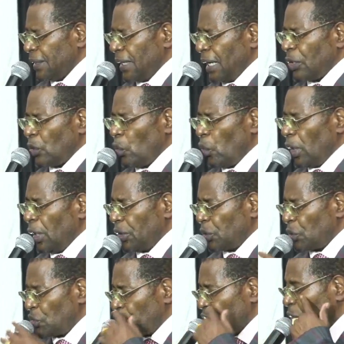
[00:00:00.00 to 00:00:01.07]
Are you willing
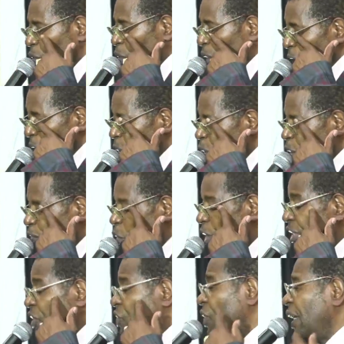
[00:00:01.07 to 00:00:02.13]
to stand alone for
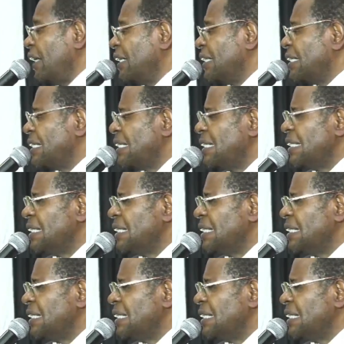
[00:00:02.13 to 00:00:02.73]
what is right?